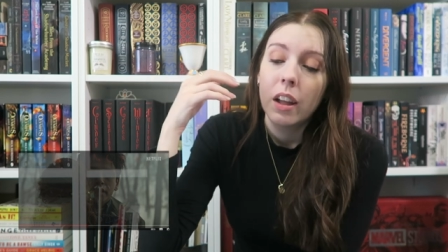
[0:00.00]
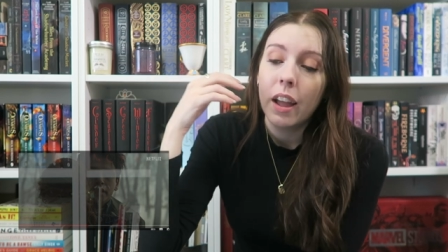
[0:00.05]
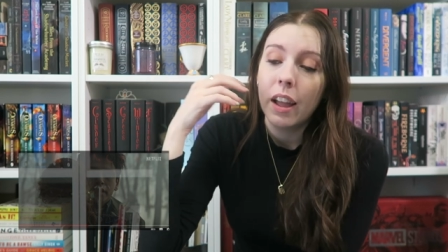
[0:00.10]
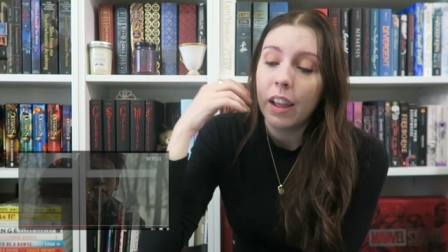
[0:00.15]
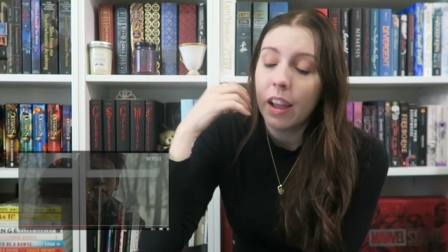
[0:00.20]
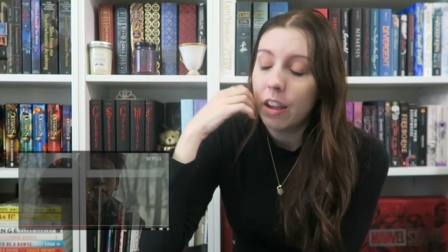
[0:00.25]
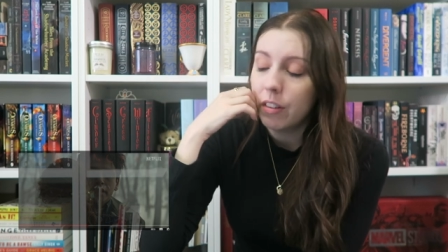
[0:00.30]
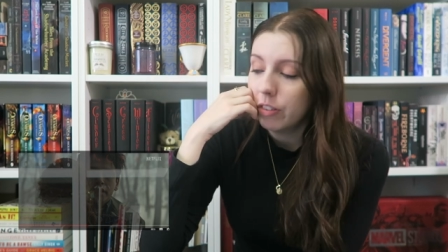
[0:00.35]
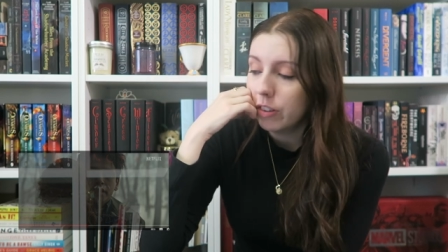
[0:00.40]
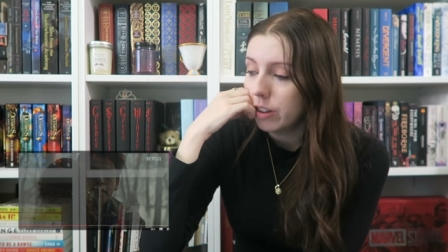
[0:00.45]
I
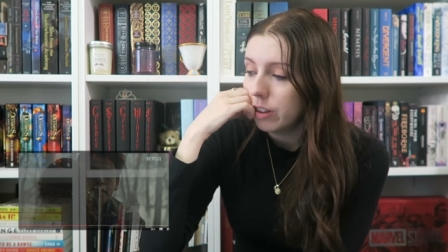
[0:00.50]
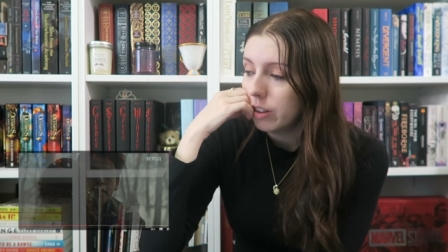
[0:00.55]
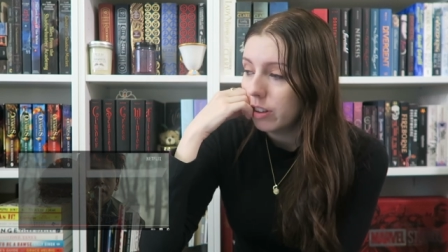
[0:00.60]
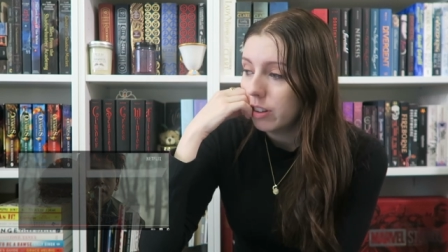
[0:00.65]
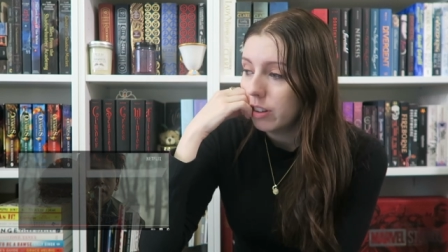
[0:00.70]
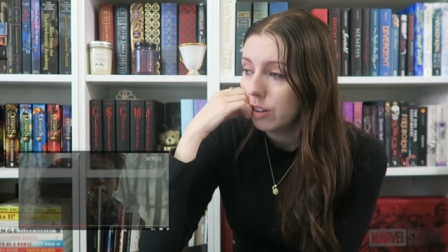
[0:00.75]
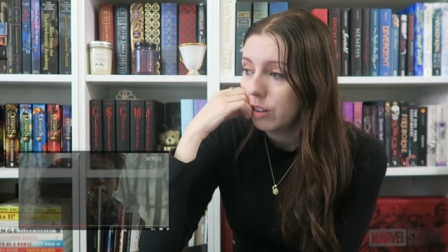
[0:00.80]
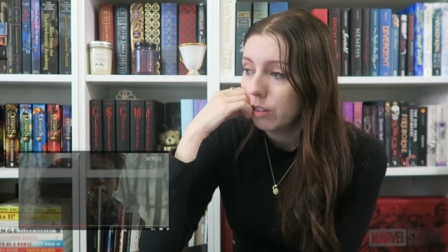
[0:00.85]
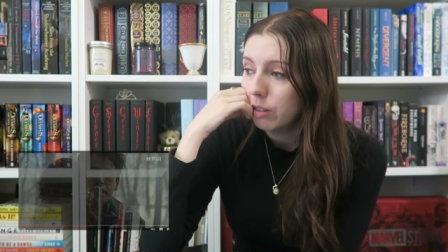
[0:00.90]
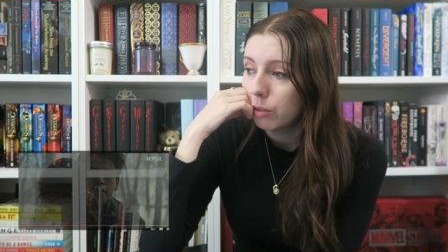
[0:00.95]
have
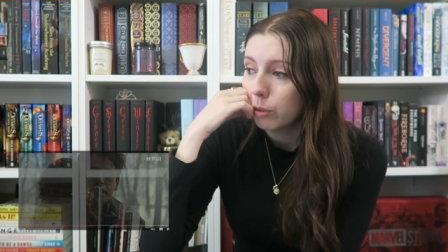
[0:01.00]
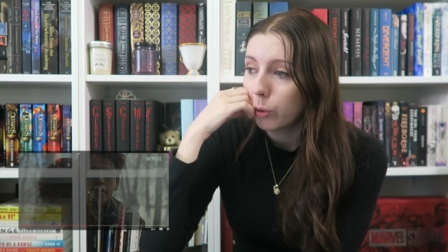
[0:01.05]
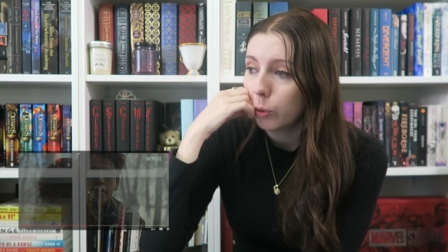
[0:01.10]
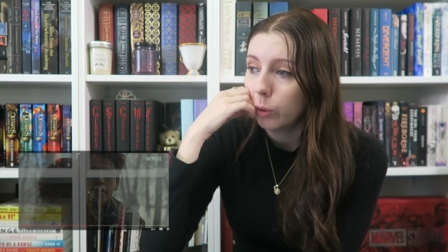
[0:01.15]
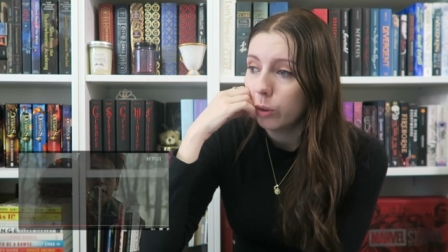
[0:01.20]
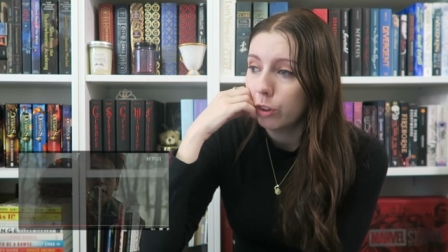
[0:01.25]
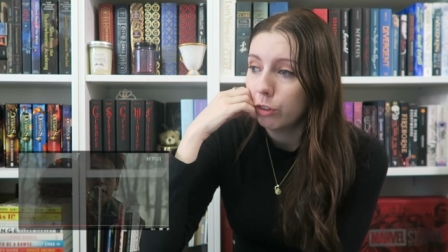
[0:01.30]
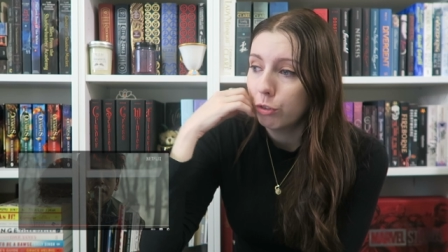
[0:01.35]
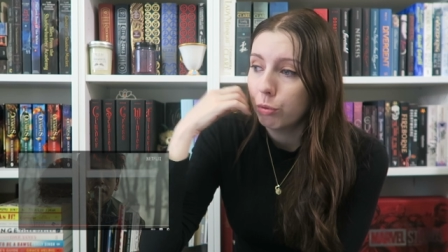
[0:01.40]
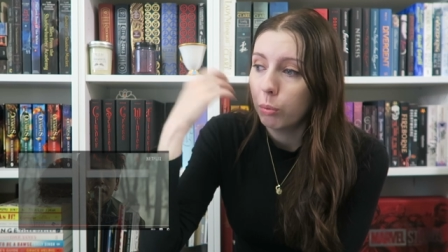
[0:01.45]
a
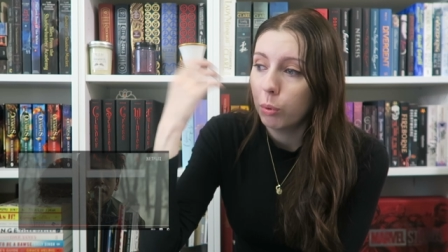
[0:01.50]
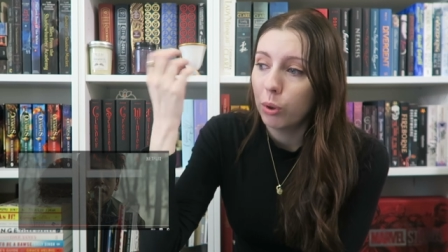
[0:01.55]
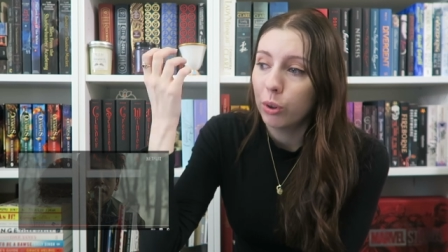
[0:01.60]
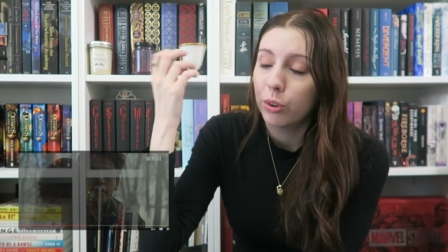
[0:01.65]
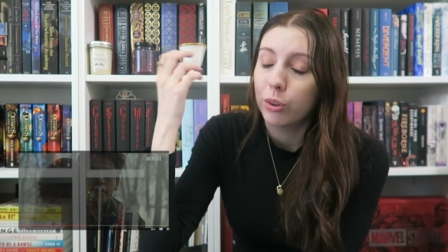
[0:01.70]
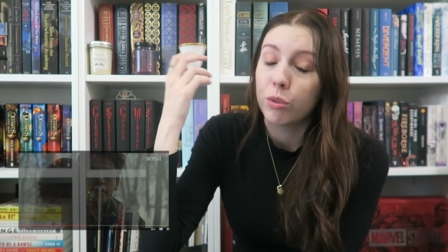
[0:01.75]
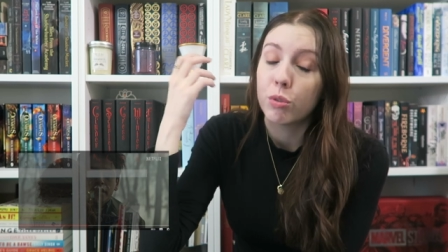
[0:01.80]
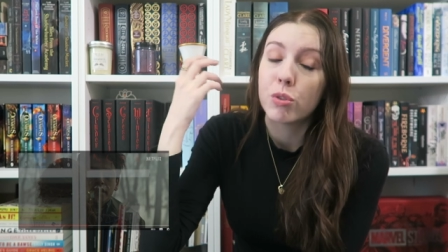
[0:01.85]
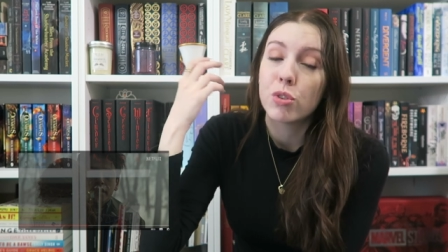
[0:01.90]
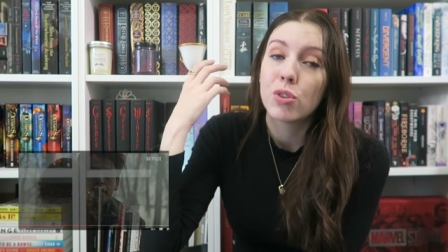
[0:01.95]
Rule of
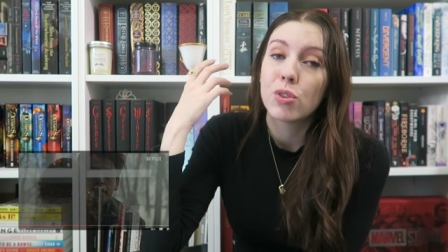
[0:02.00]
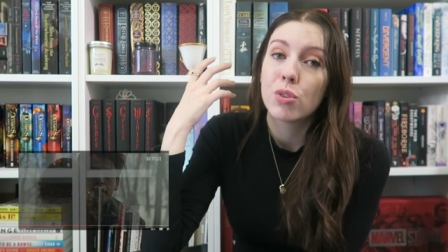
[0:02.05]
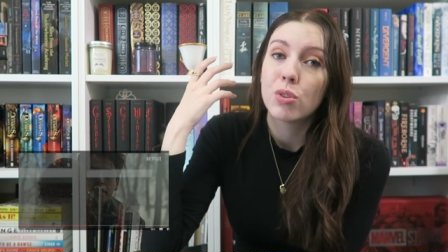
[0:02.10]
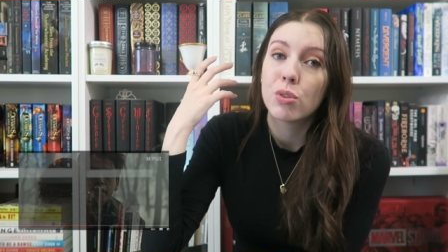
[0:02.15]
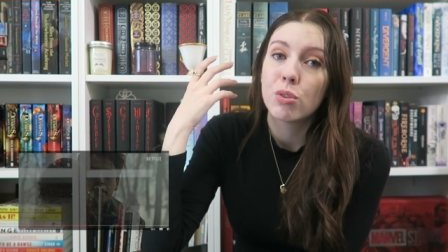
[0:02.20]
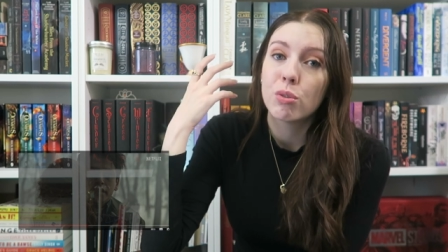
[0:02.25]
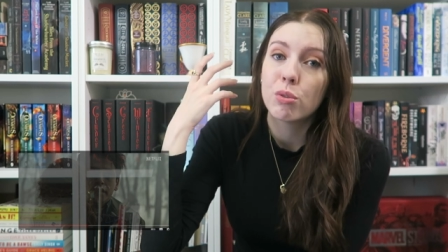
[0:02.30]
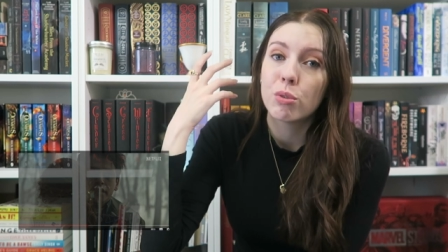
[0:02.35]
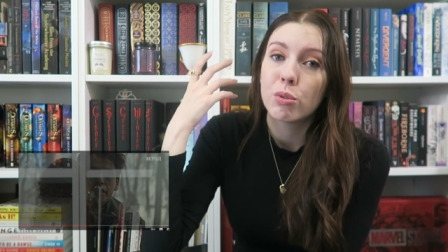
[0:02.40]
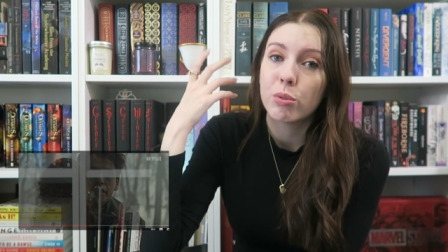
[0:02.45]
Wolves